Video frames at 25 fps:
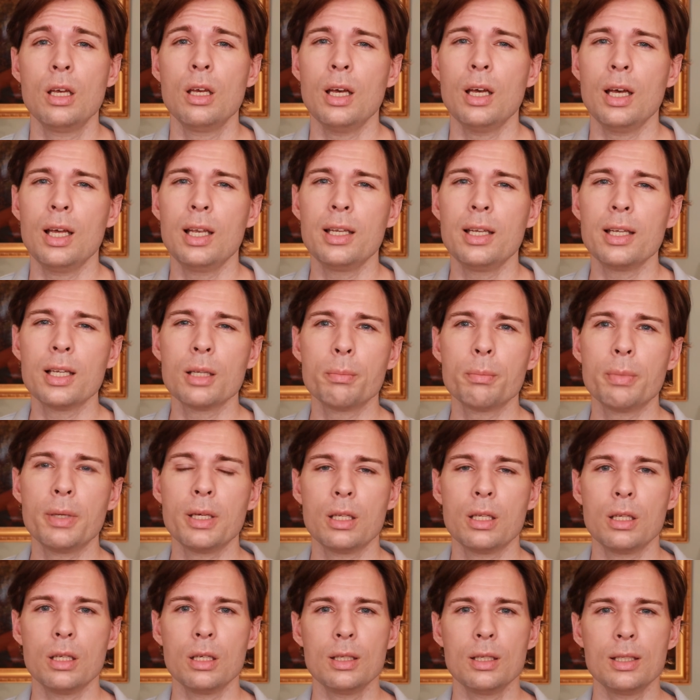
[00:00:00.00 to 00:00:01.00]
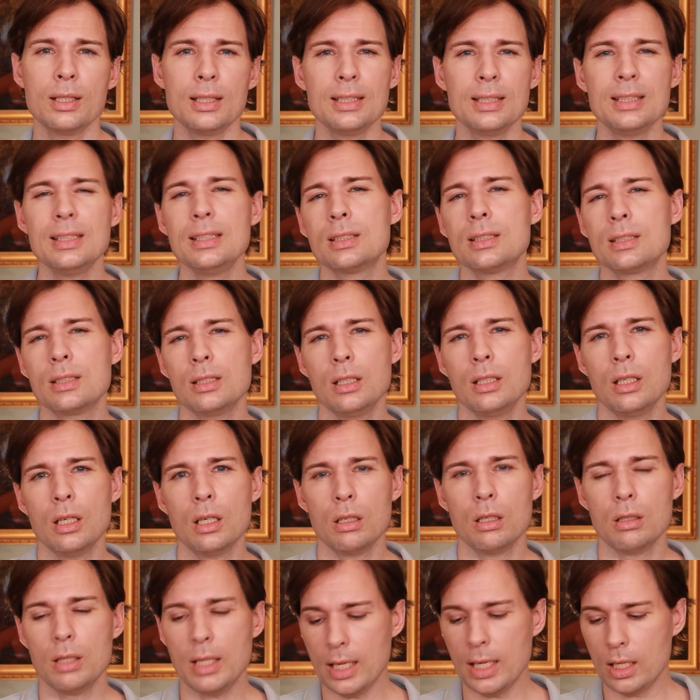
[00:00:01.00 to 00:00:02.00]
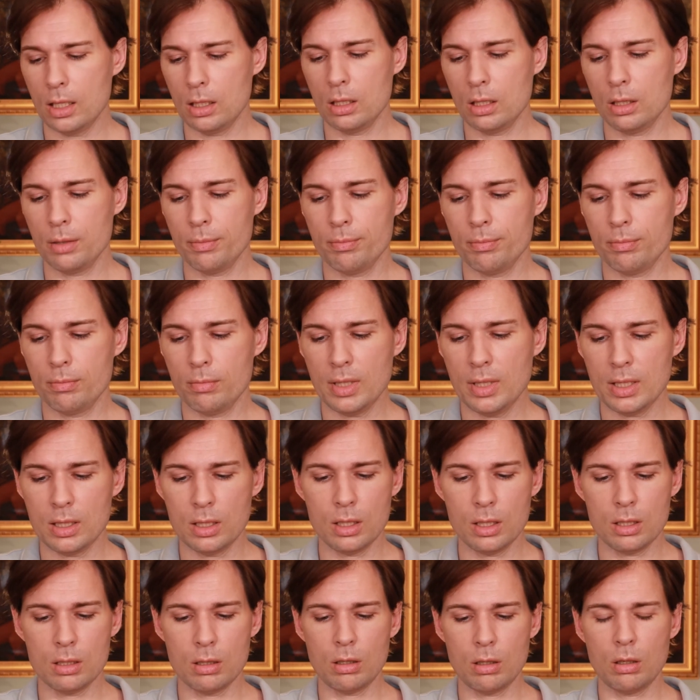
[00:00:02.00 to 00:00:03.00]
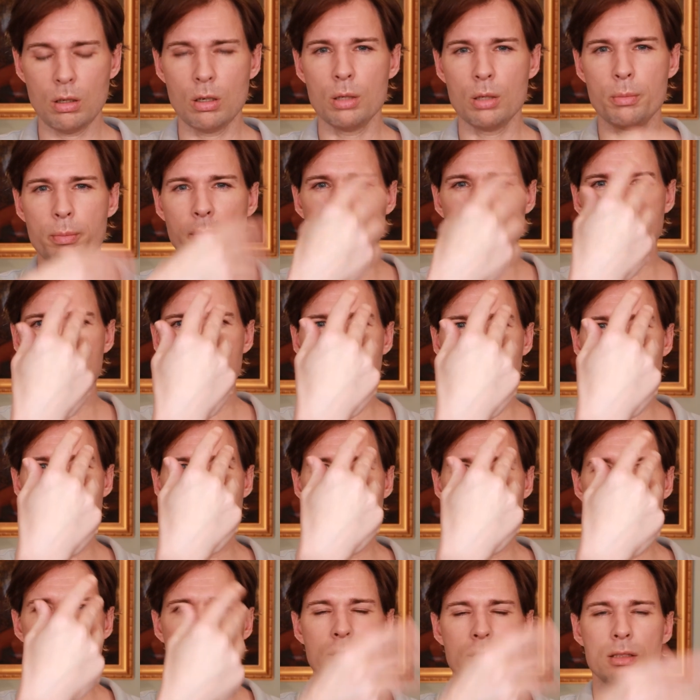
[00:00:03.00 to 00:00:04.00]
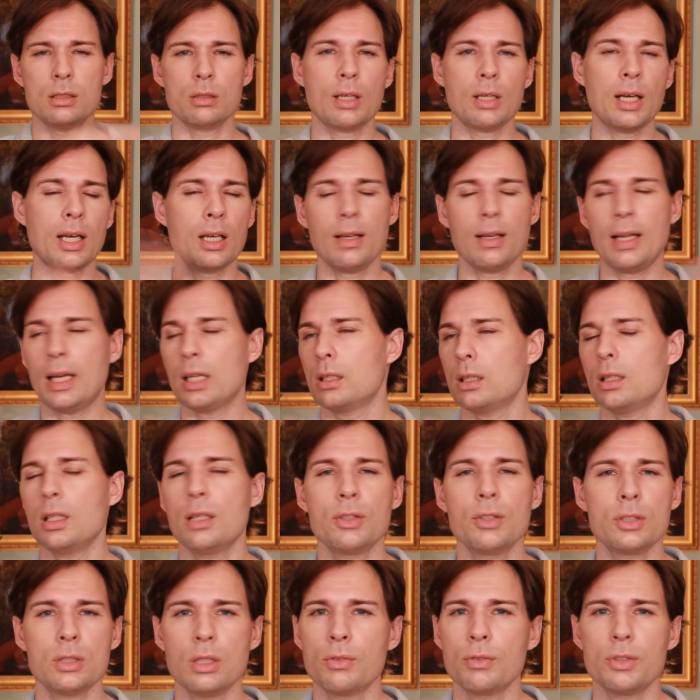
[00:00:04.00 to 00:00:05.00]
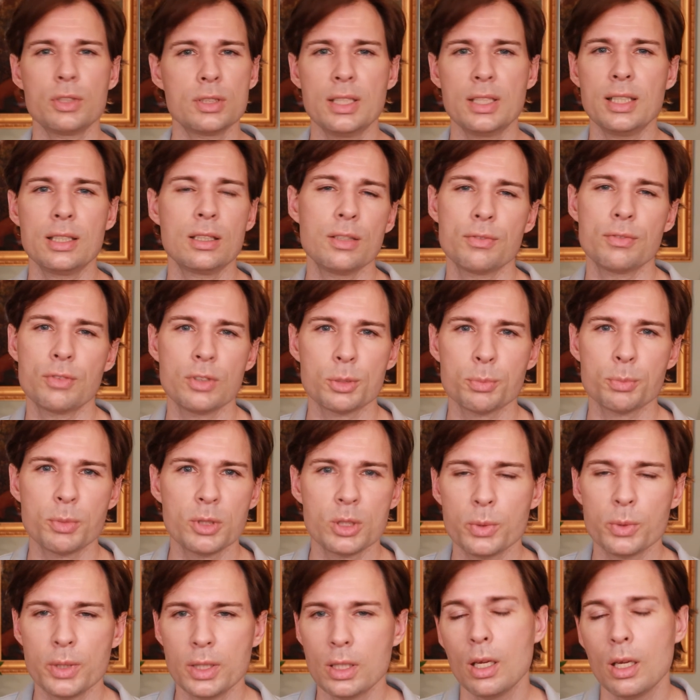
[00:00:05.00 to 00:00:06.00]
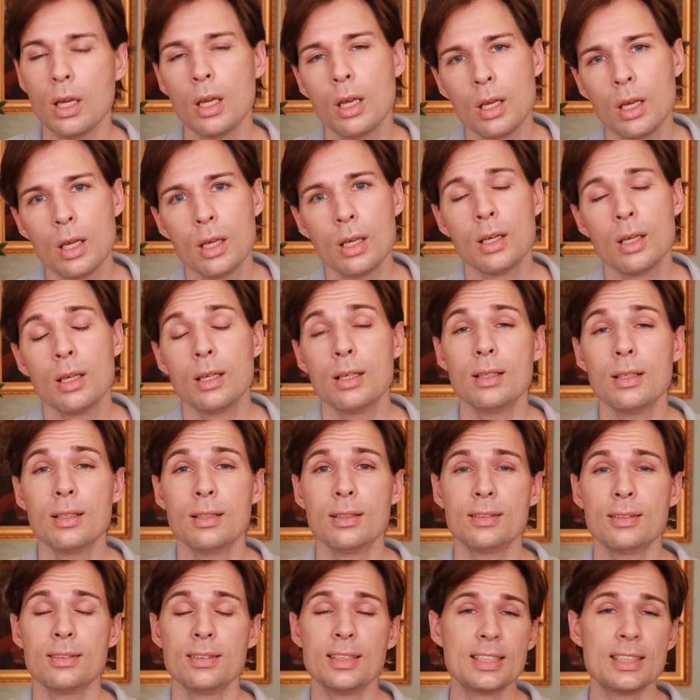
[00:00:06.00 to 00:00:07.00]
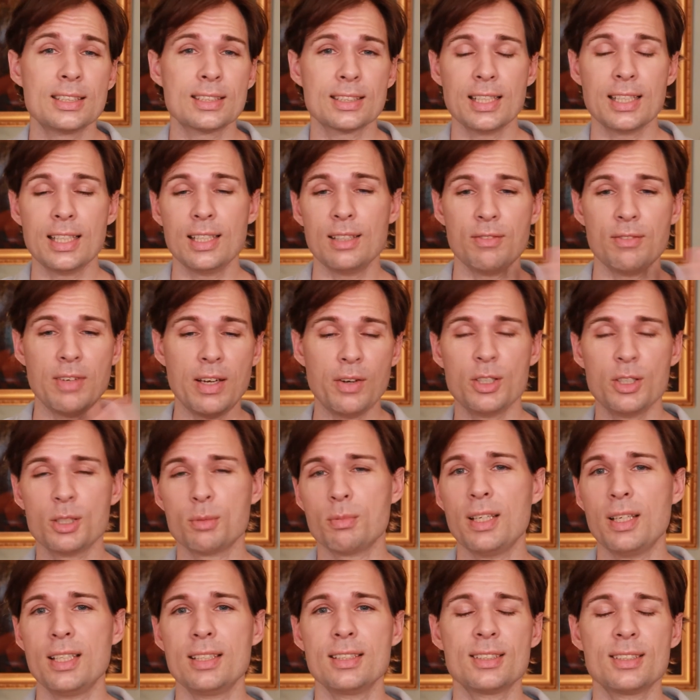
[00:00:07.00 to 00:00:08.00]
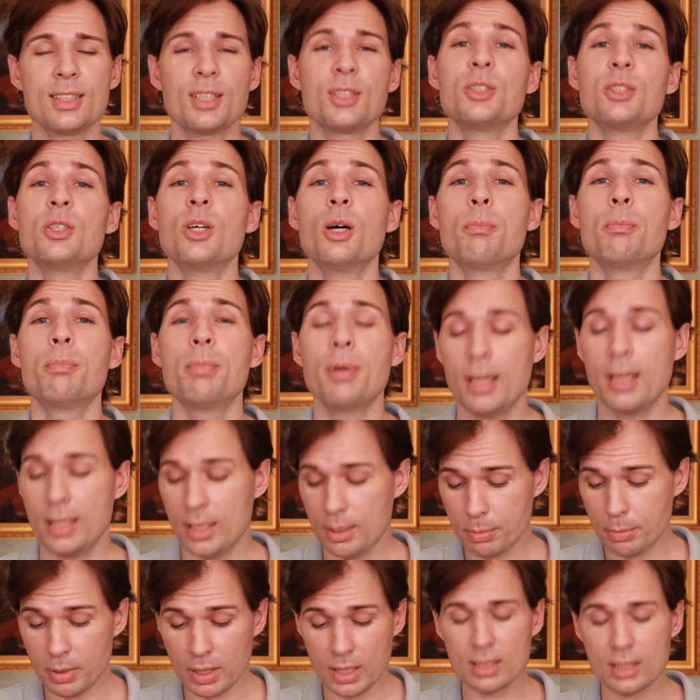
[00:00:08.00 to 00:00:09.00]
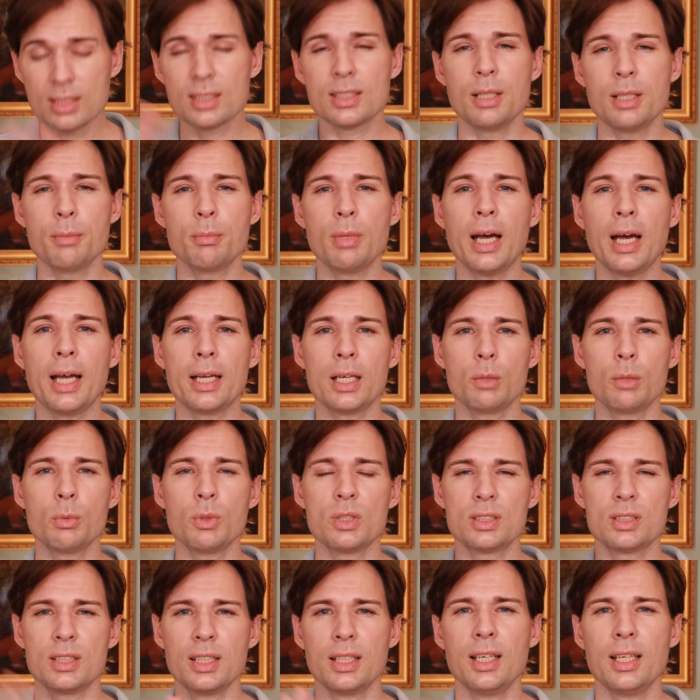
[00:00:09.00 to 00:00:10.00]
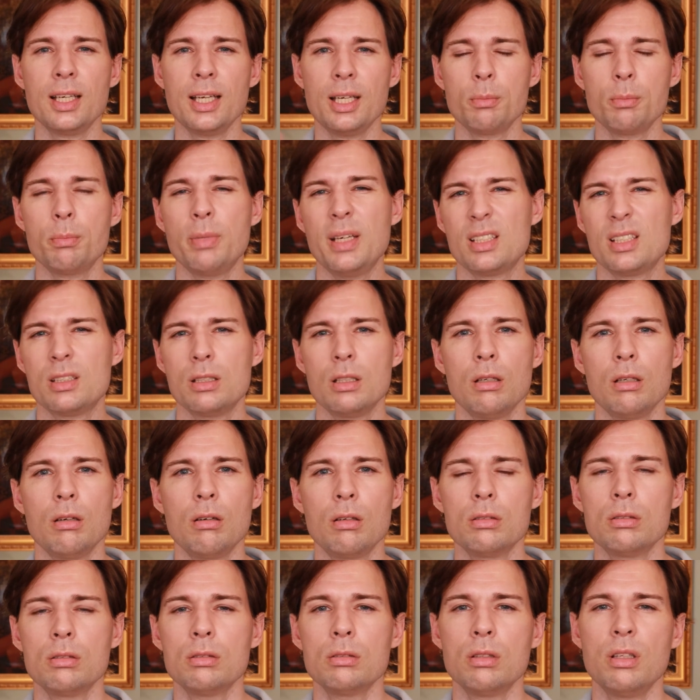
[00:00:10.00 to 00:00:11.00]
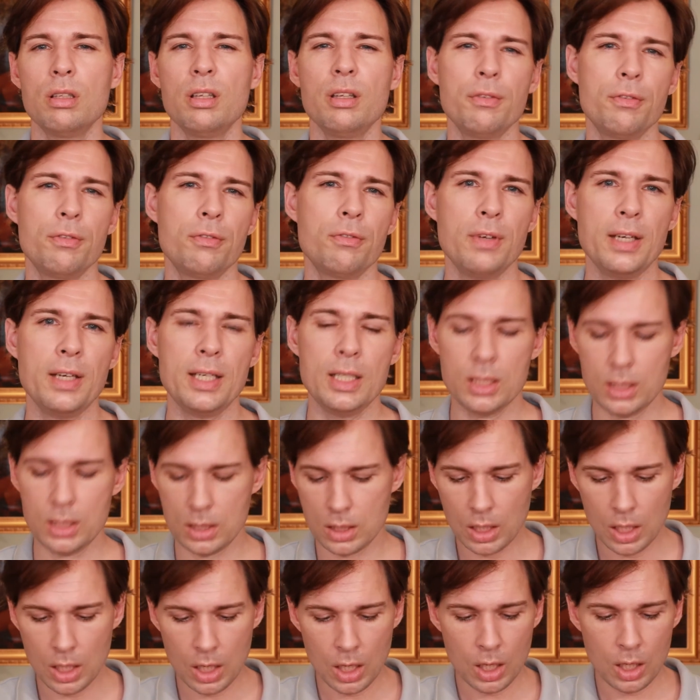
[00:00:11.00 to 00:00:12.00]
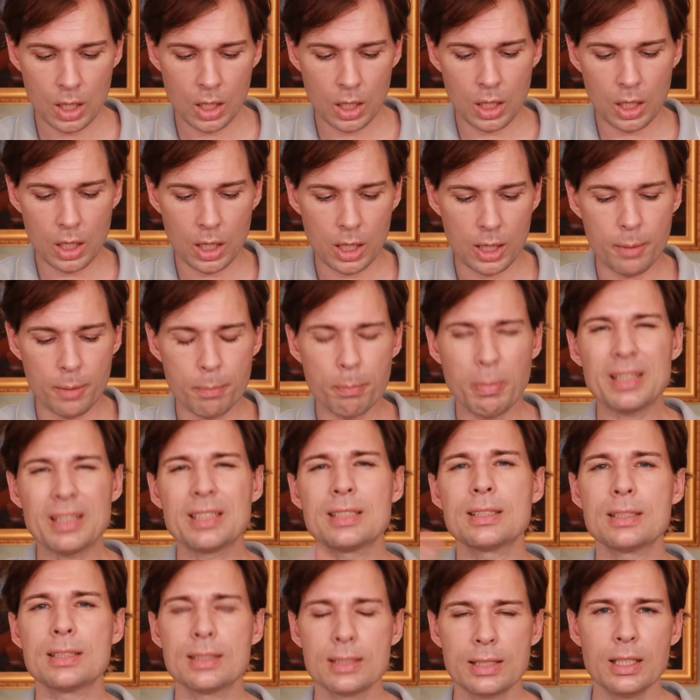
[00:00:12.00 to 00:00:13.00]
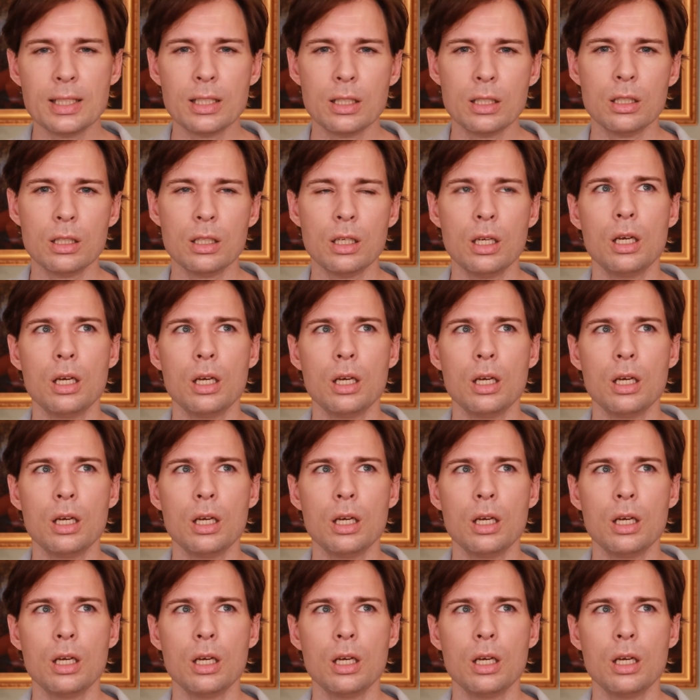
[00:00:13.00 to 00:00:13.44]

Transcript: a little bit easier than it did on my hands. So kind of like there is obviously a difference between the skin various places on your body, but it seemed like it was sinking in better on the face. But still,